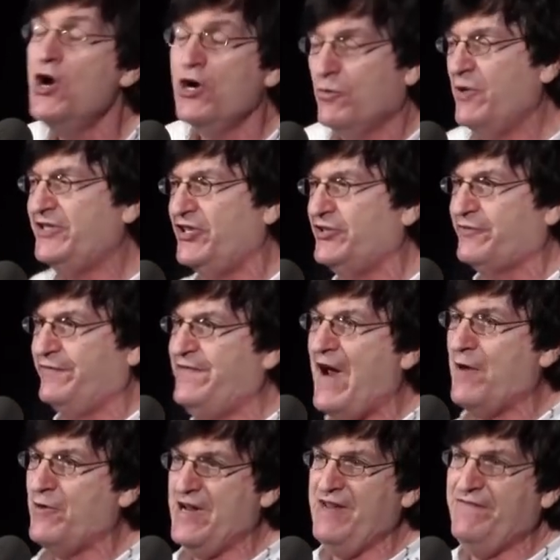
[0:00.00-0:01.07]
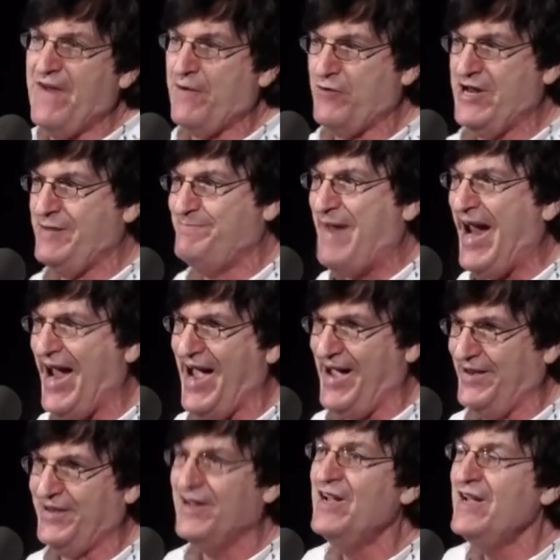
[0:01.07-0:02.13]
which is very, very bad.